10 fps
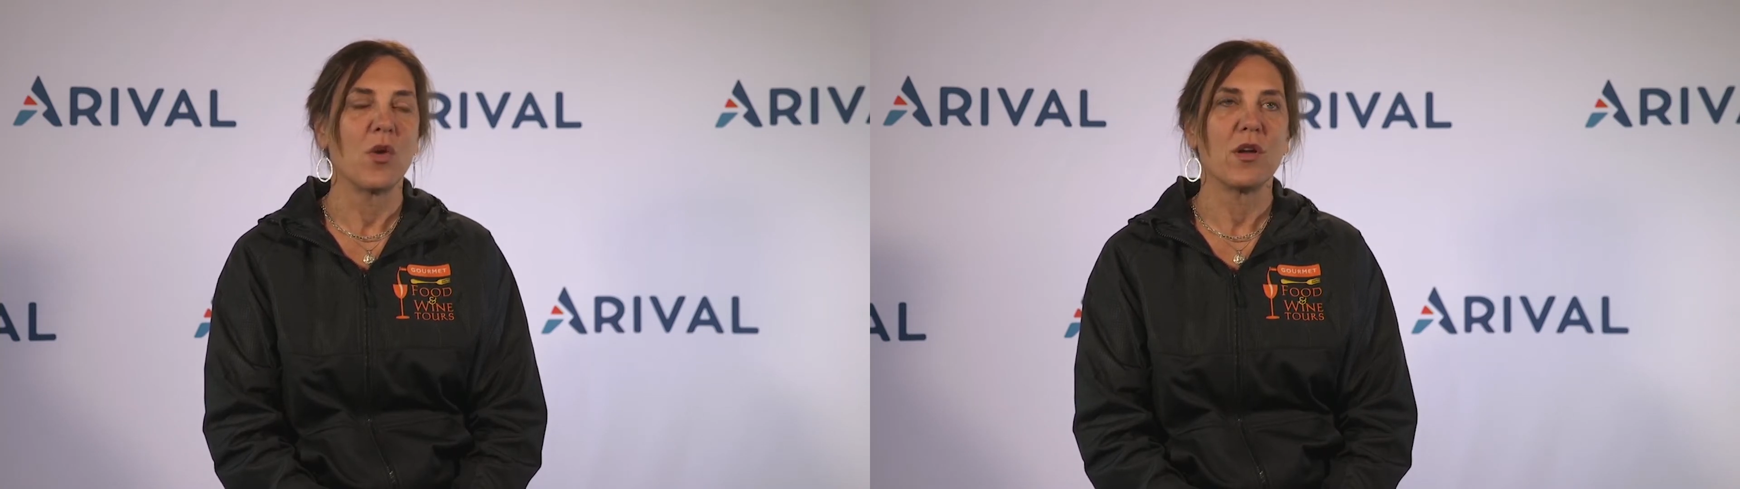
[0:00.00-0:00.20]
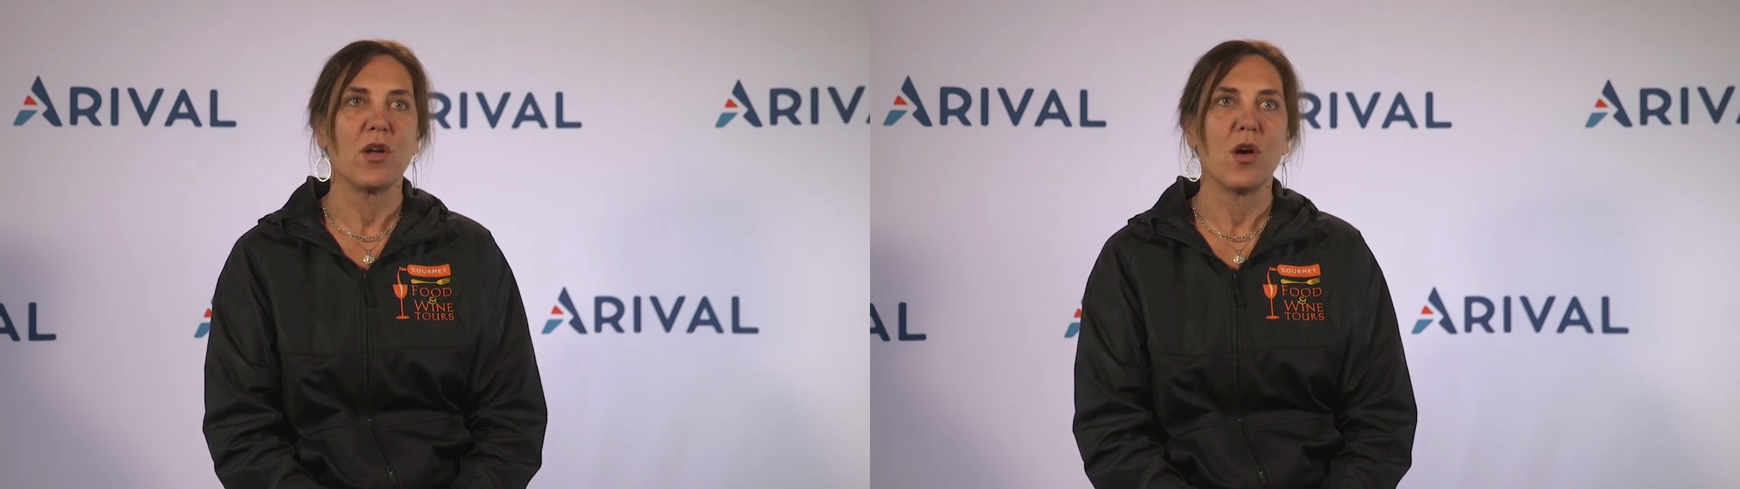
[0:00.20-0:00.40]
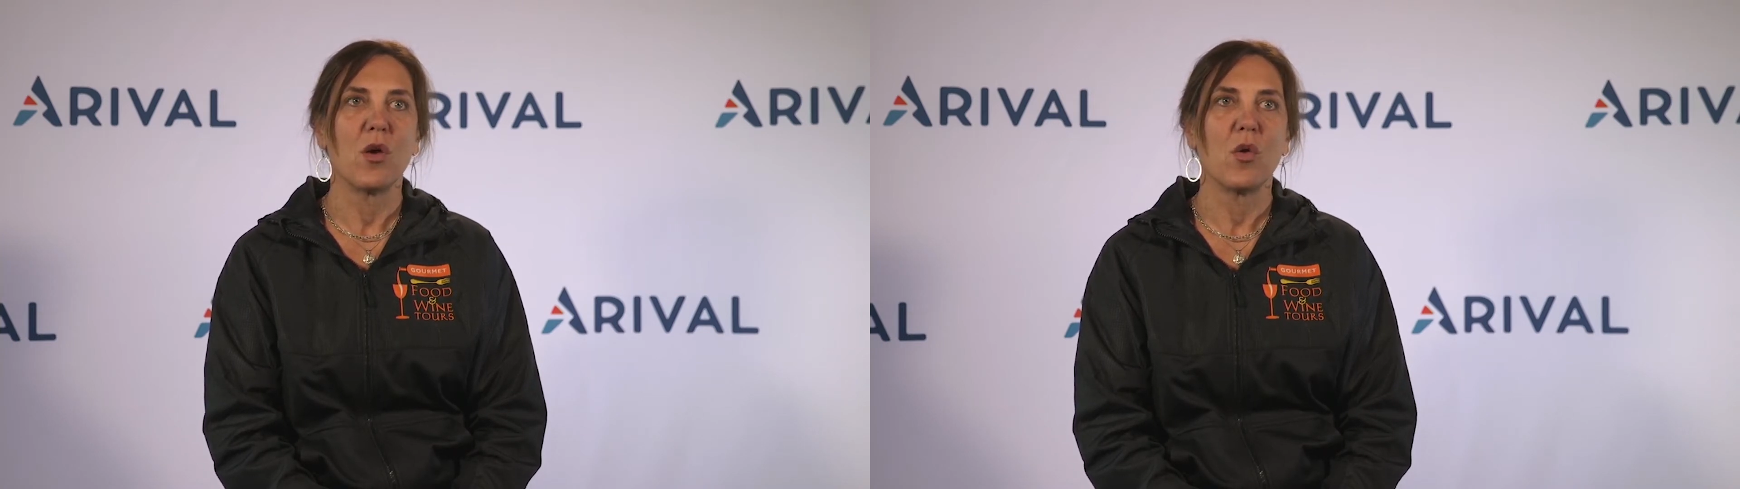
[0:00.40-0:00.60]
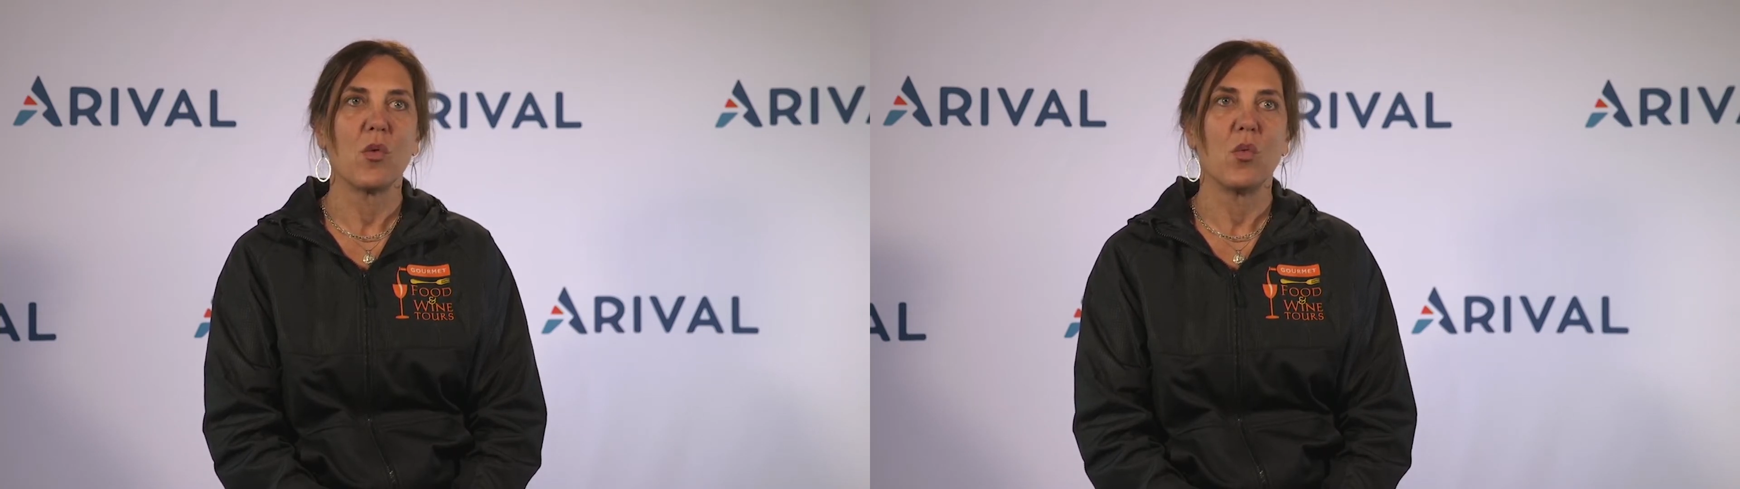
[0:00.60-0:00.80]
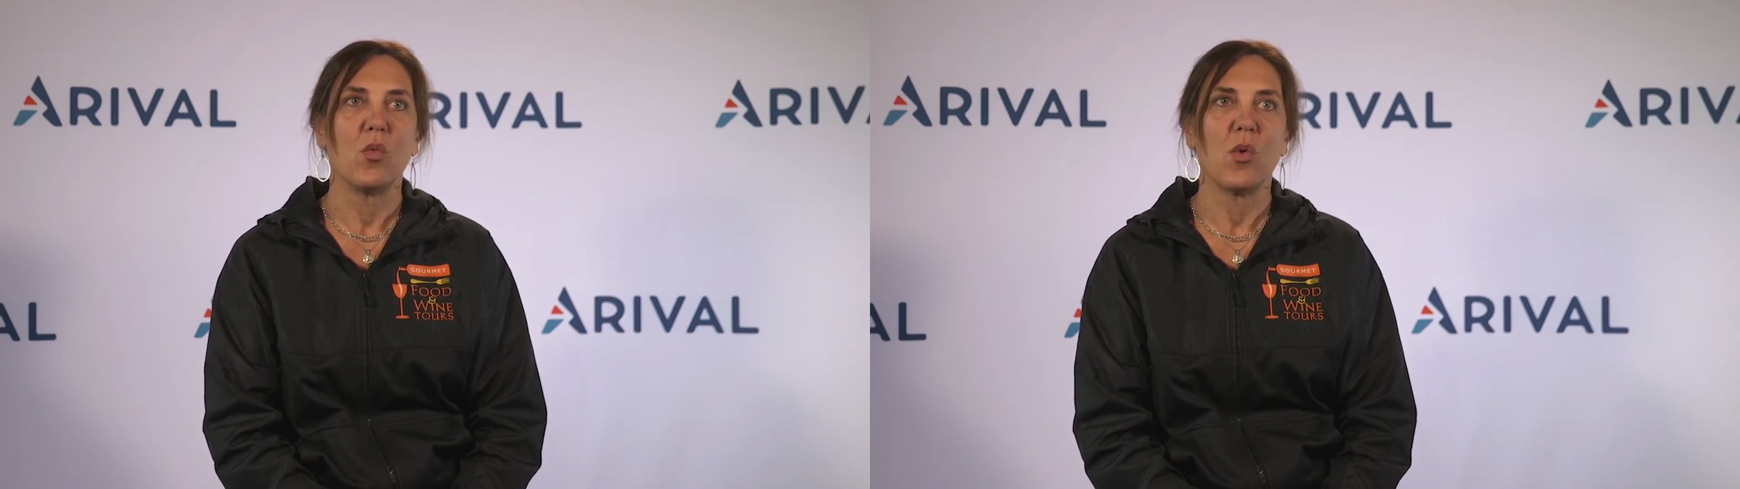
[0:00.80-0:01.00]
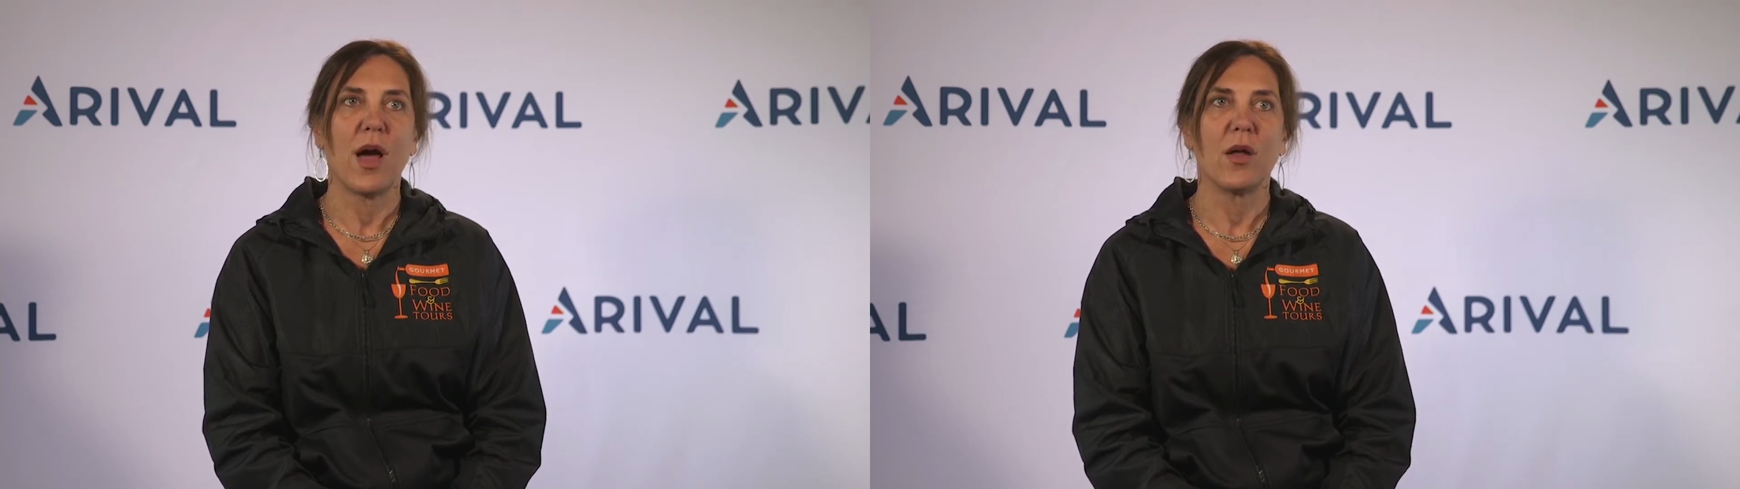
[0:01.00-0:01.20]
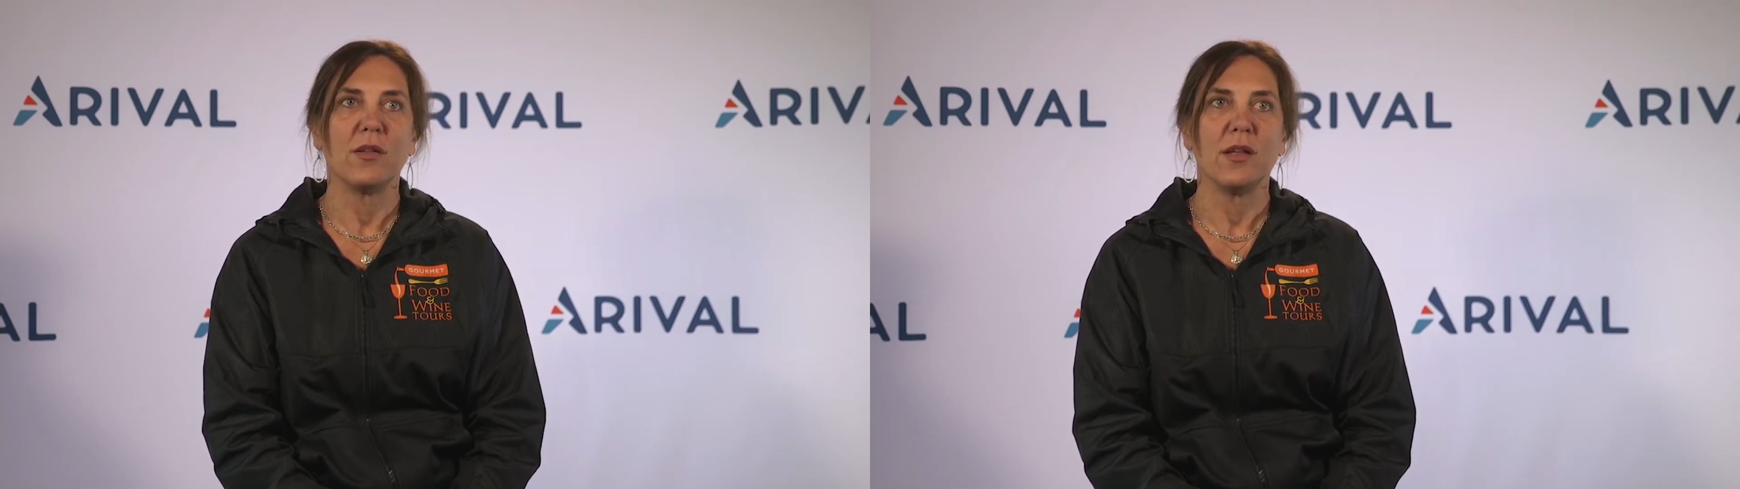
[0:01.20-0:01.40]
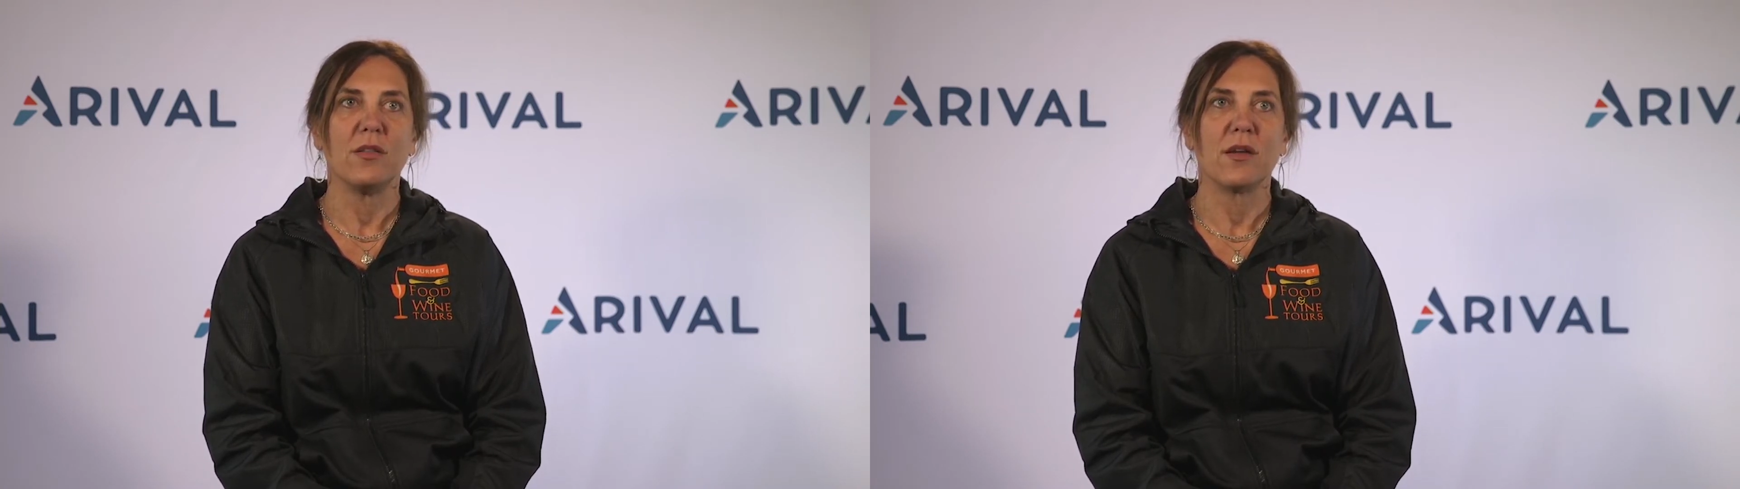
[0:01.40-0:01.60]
where to go, how to lead